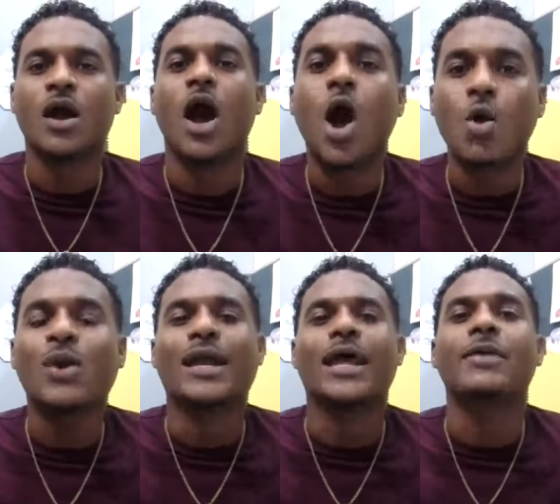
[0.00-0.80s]
how
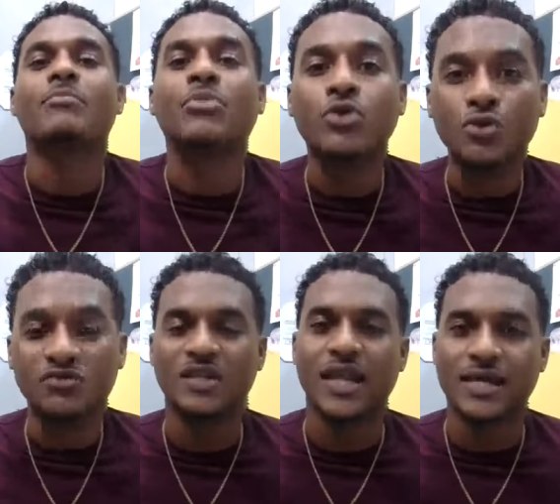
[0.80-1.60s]
can I
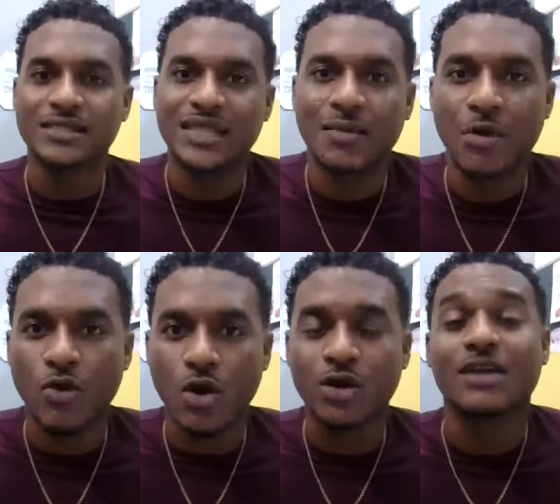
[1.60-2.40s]
improve the next time
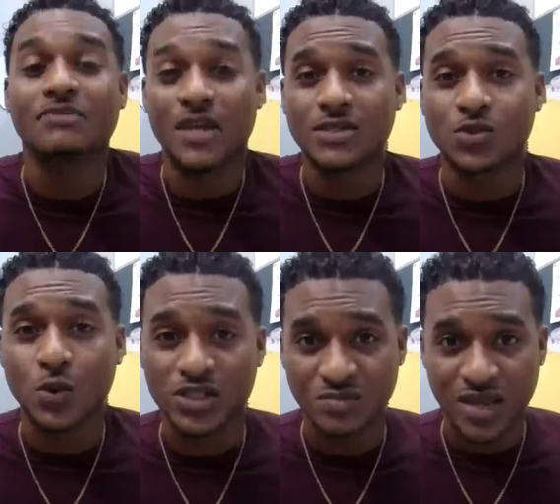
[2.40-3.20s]
around if there's
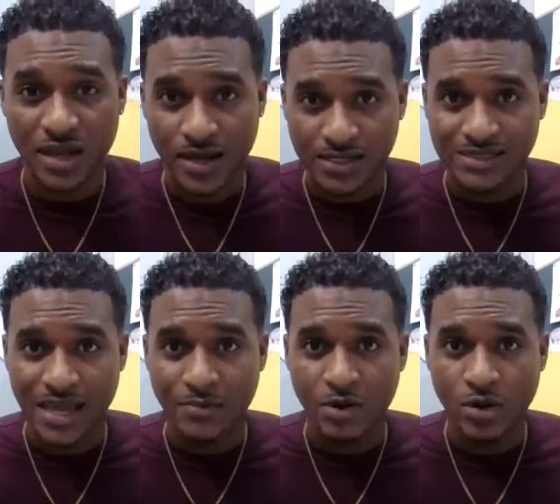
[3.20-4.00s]
going to be a next
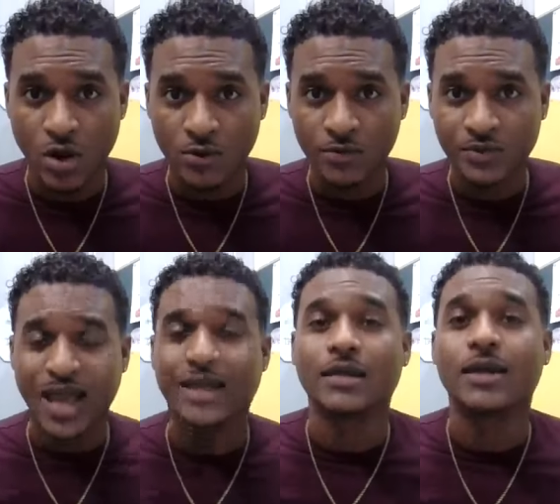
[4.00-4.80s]
time around?
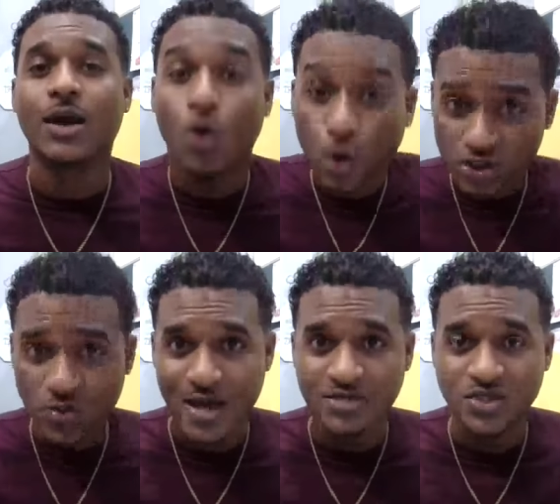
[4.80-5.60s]
And
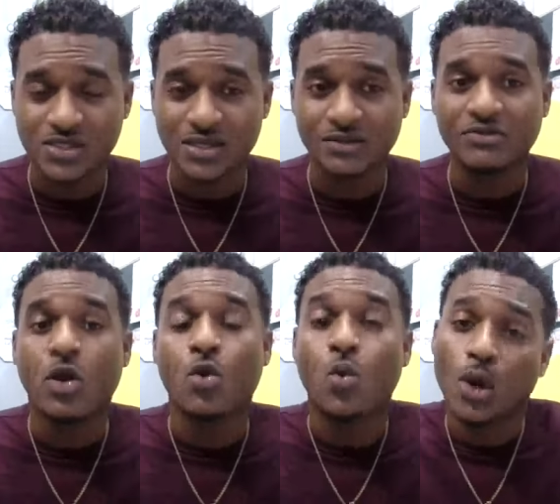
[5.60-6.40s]
also ask yourself,
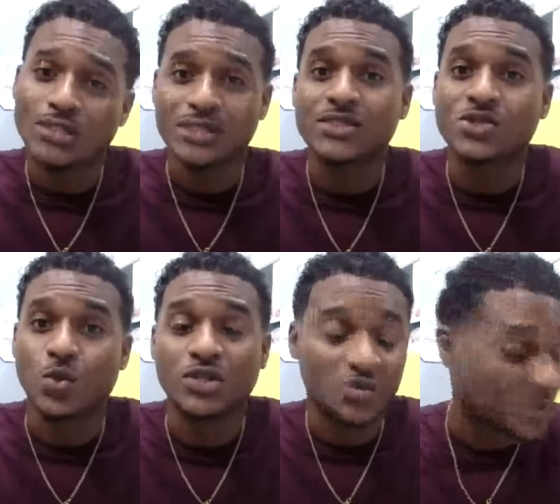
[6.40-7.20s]
what is
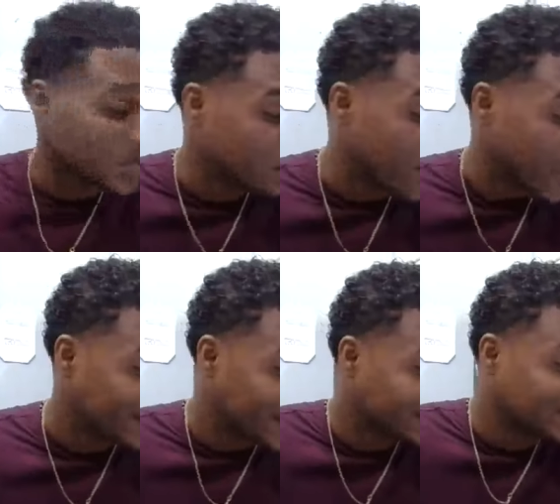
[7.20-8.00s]
going to be my
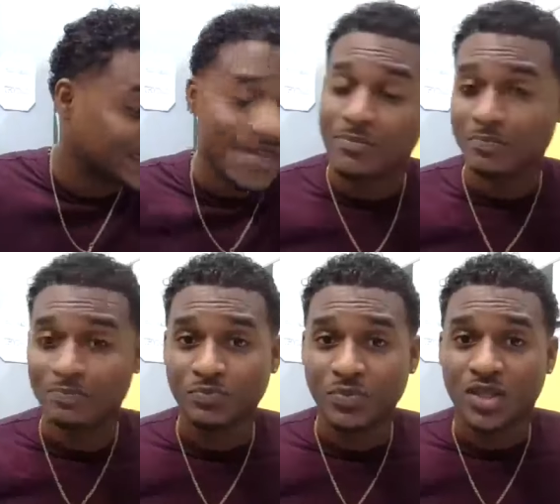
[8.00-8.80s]
next step?
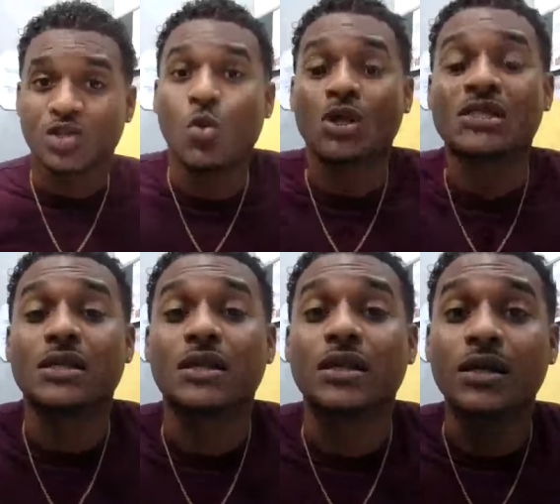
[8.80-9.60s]
You want to
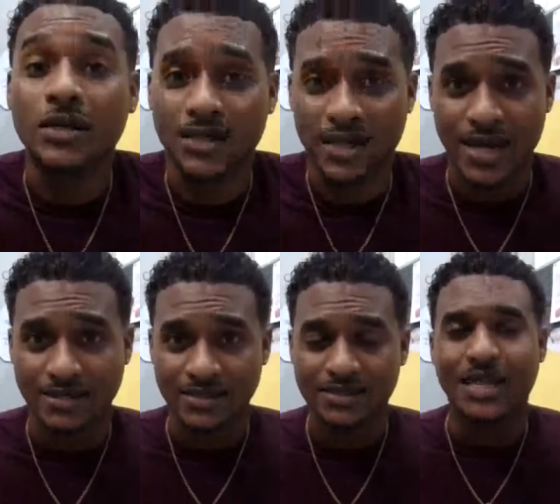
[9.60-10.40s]
learn the
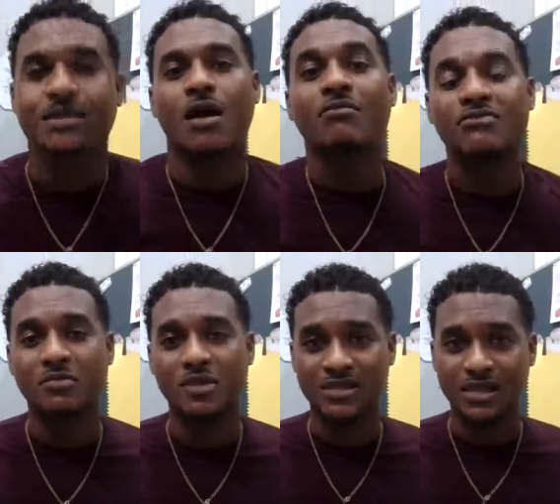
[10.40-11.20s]
lessons that come from
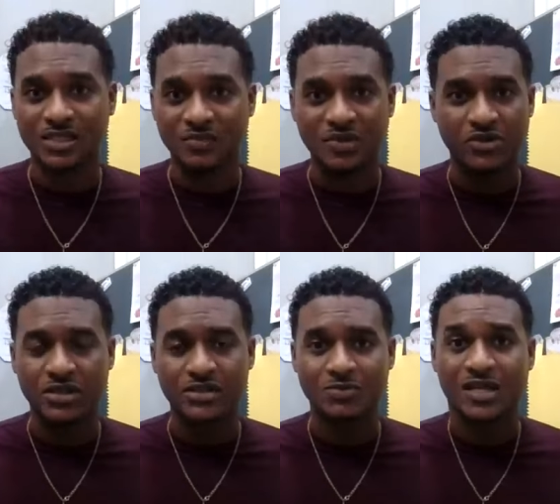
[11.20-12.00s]
this
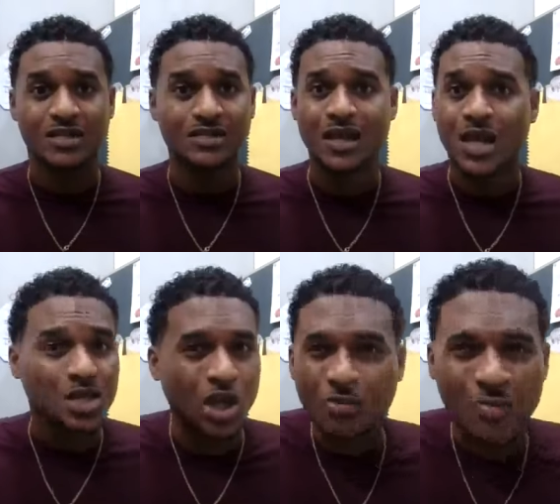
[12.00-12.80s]
experience, because
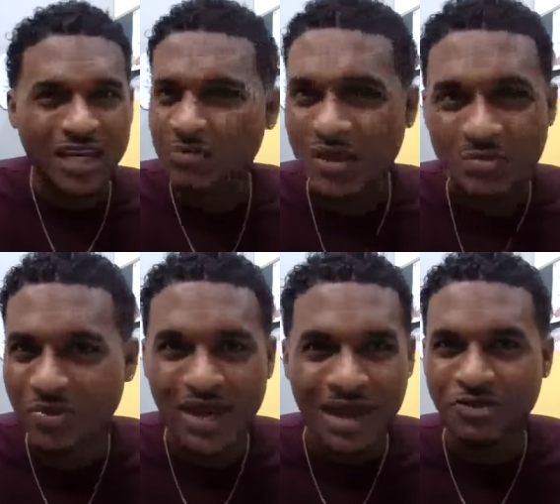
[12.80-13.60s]
not many
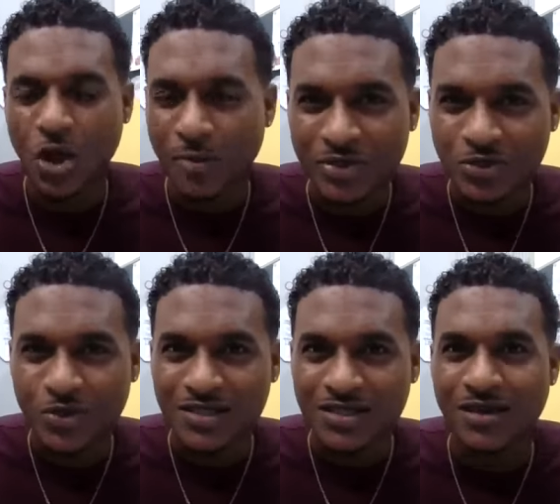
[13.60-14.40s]
people have the
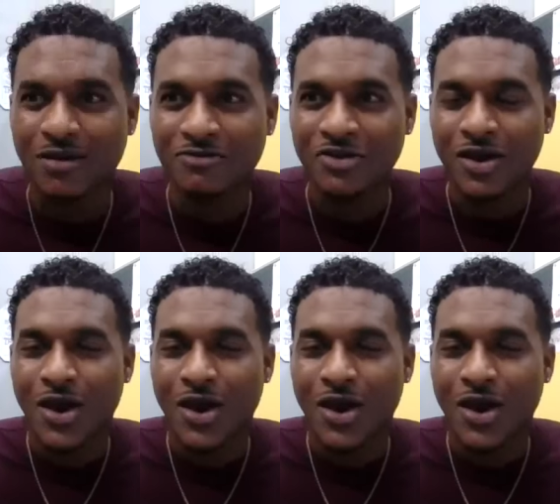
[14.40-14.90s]
opportunity of